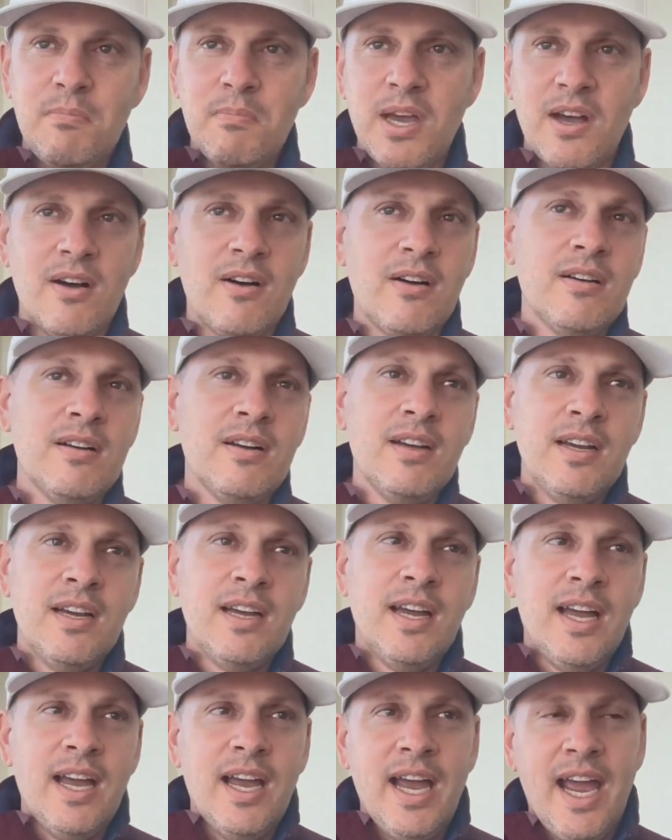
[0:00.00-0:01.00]
email.
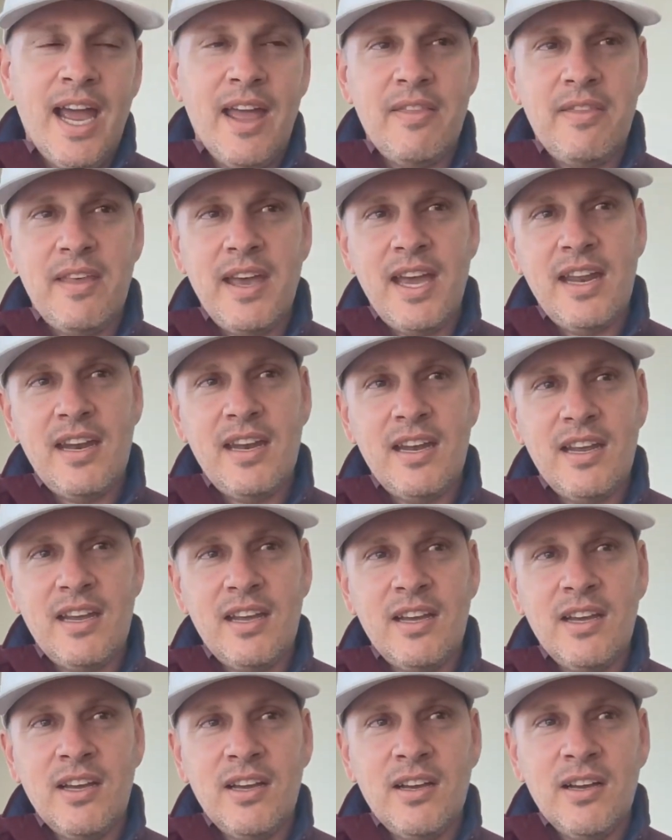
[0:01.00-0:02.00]
And
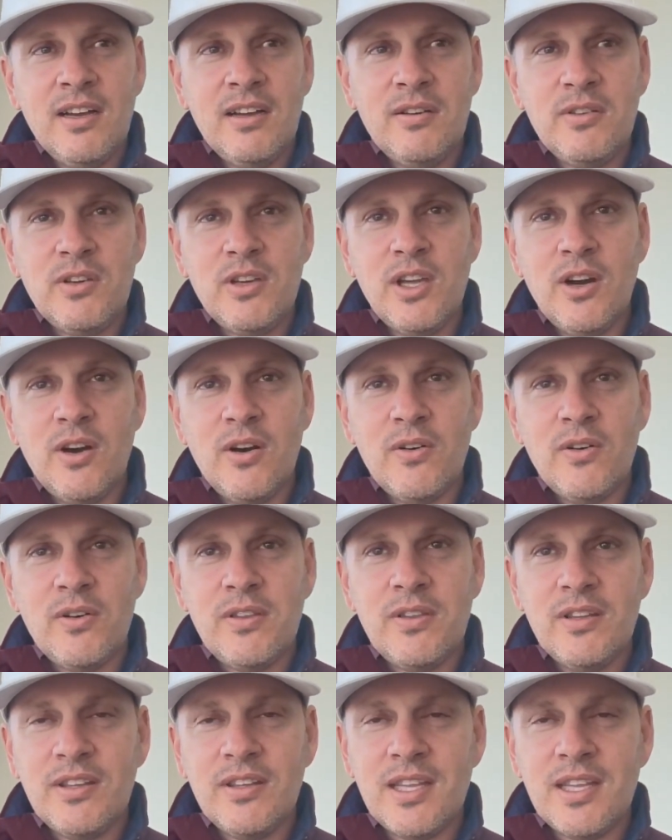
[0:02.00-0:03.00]
then,
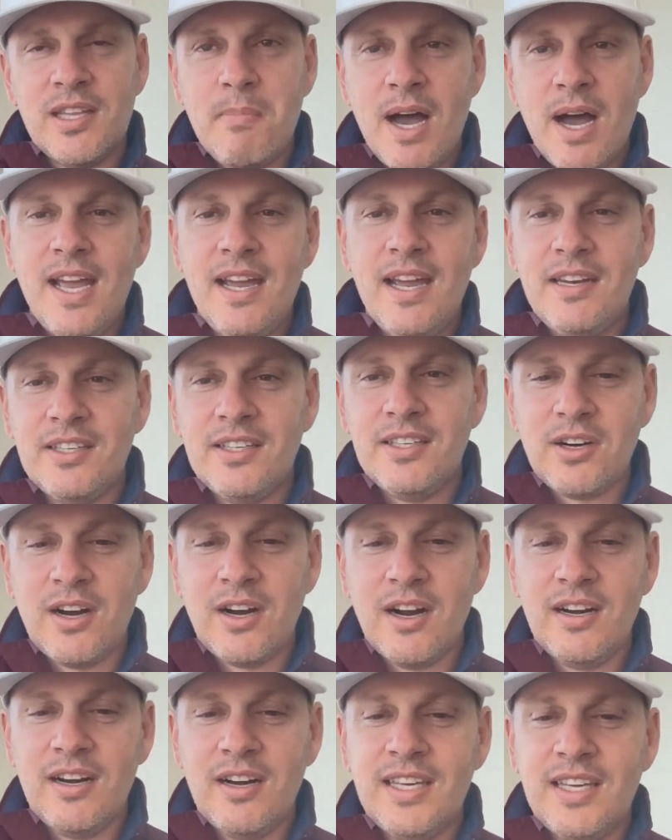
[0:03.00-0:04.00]
the mind
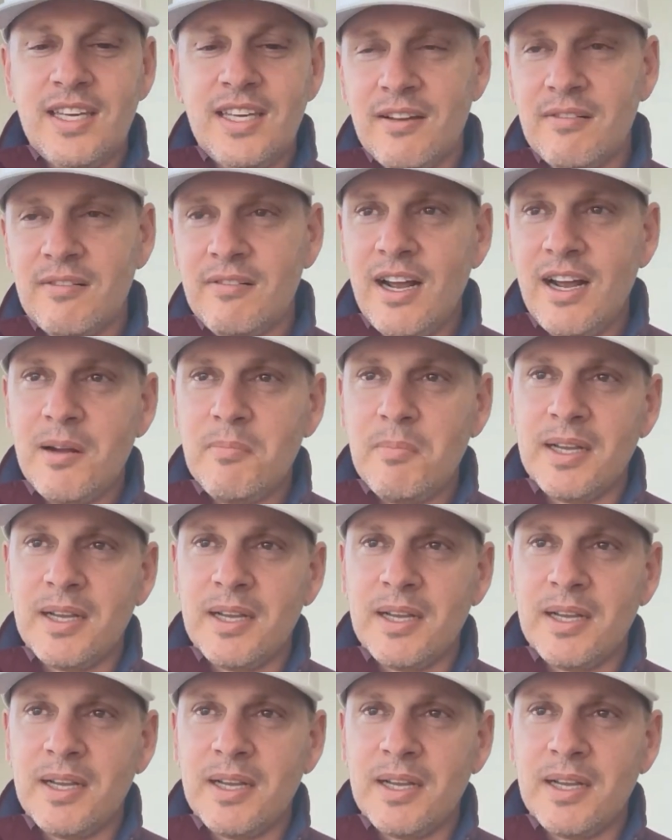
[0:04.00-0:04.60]
started kicking around.